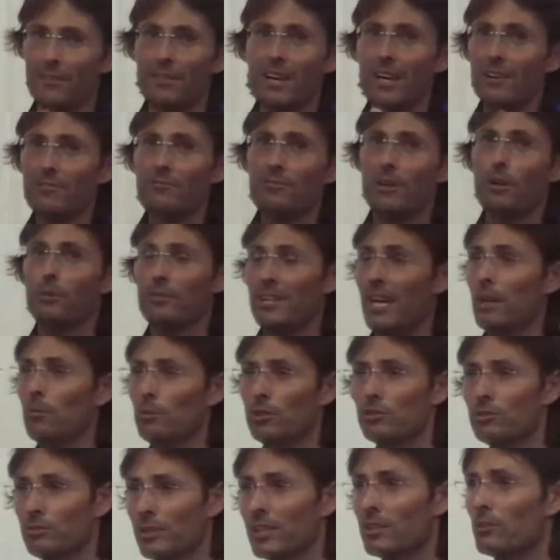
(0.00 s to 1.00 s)
And they felt they
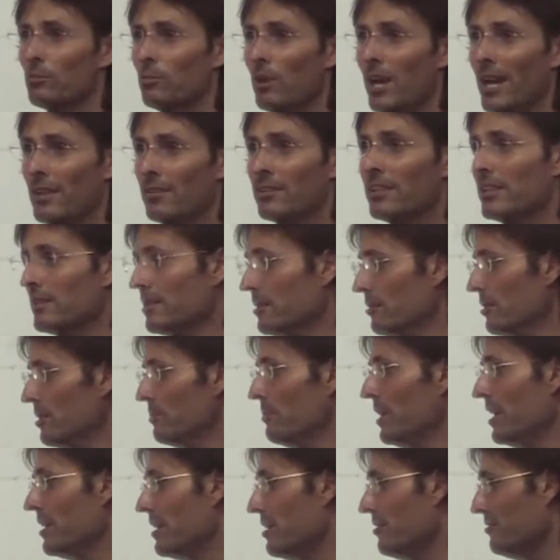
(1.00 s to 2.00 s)
were doing the right thing. There
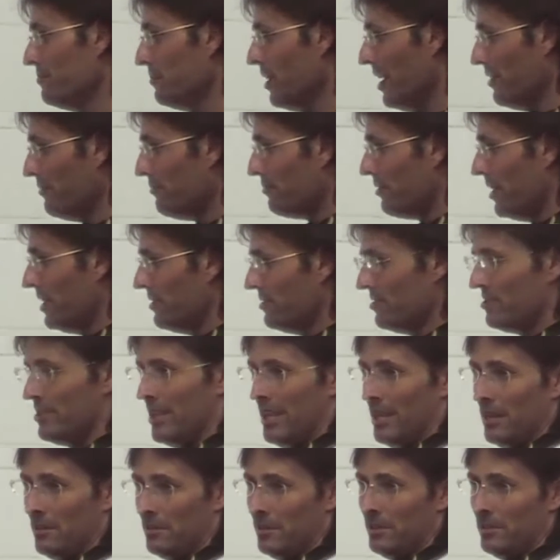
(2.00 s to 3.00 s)
are many of my friends
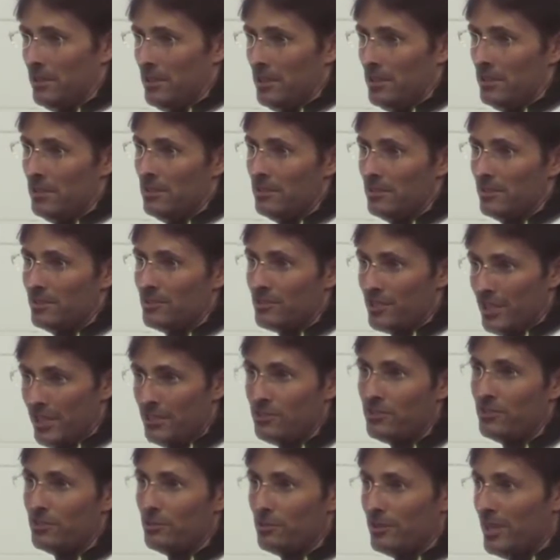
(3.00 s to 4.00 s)
now in the
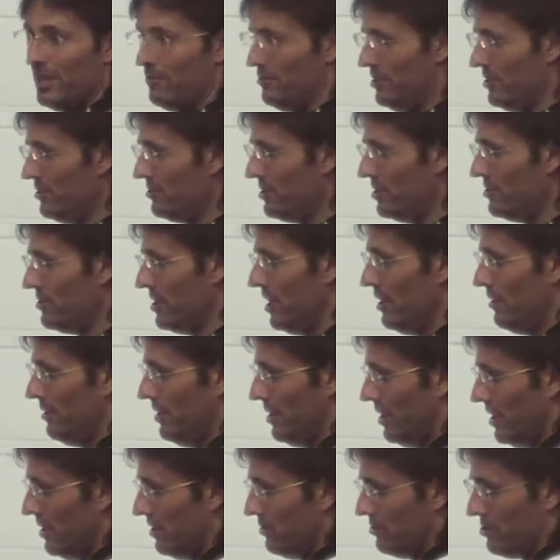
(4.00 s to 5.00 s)
Celestial Heavens. This
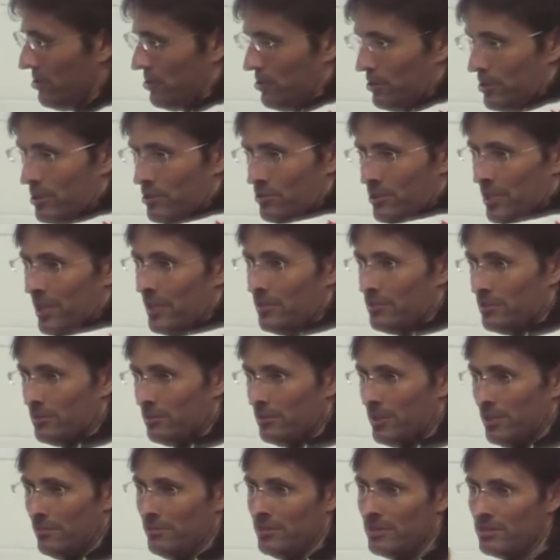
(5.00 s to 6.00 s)
area here is called the
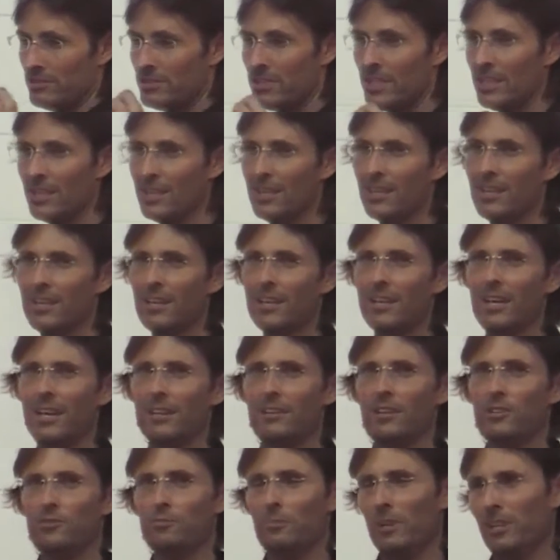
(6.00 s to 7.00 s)
Celestial Heavens.
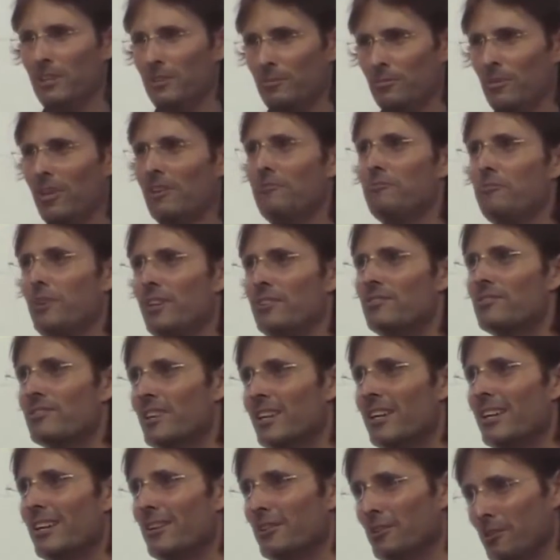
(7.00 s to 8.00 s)
And there's many of my friends
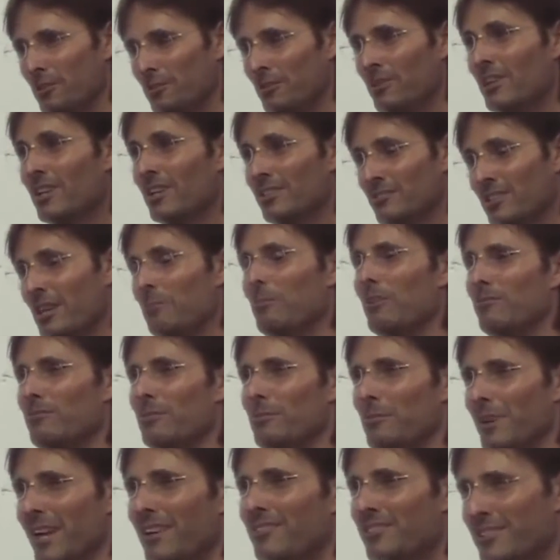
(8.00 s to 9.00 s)
there who, some of
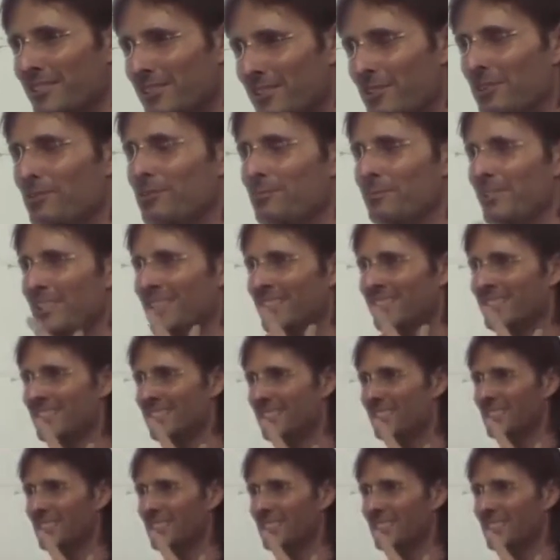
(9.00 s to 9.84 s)
them actually killed me.